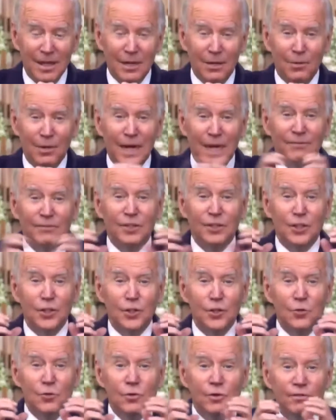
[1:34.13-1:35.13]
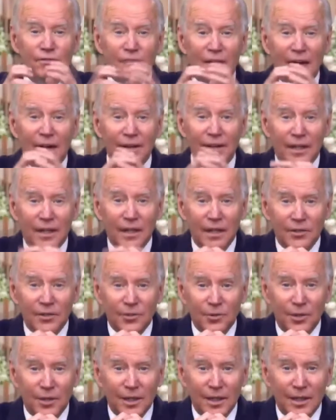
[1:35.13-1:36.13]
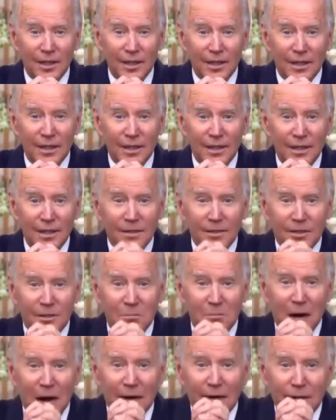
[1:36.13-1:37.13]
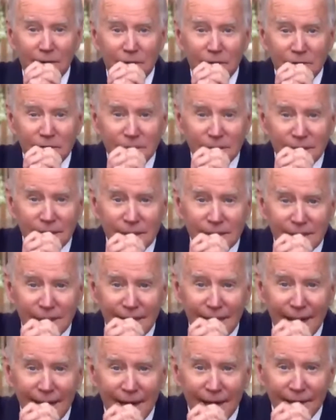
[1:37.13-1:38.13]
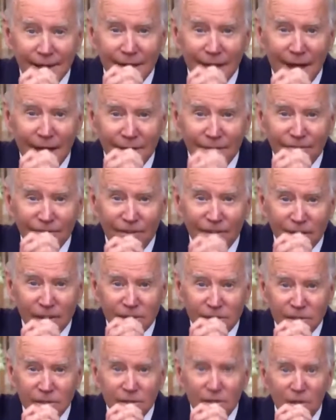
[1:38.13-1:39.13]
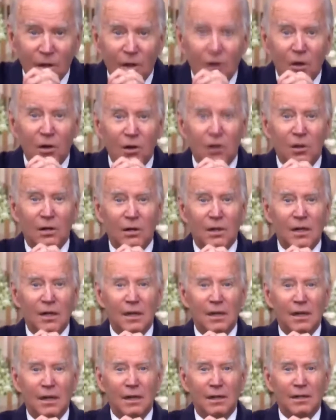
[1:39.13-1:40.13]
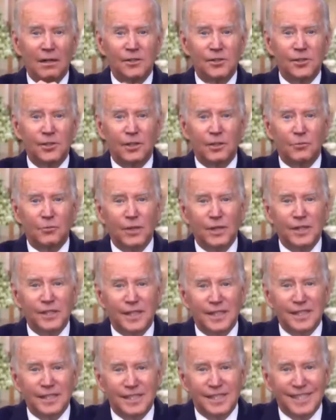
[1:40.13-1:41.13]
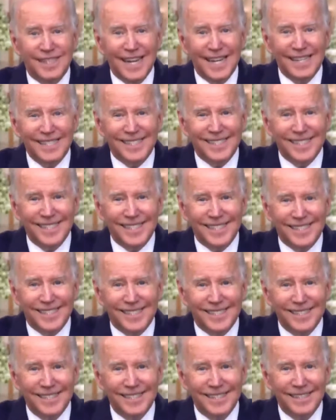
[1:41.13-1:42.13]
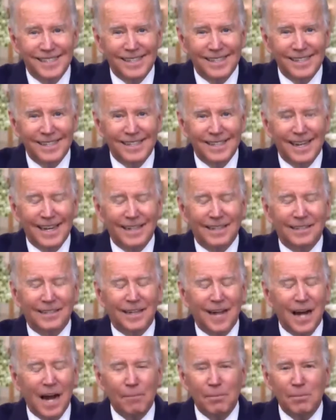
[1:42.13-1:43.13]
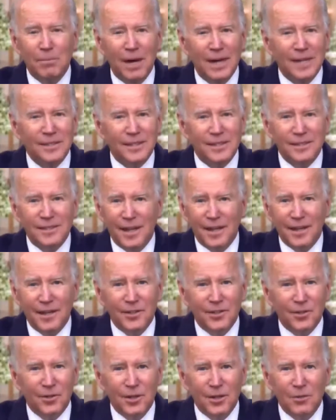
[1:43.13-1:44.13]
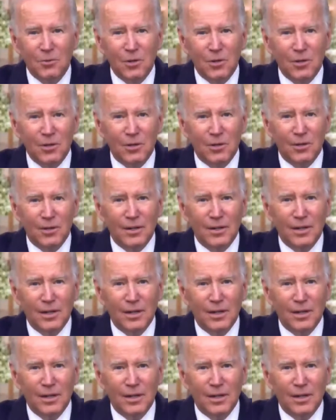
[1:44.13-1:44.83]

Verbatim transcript: We have to unify the country. Democracies cannot function long unless you can reach consensus. And compromise is not a dirty word.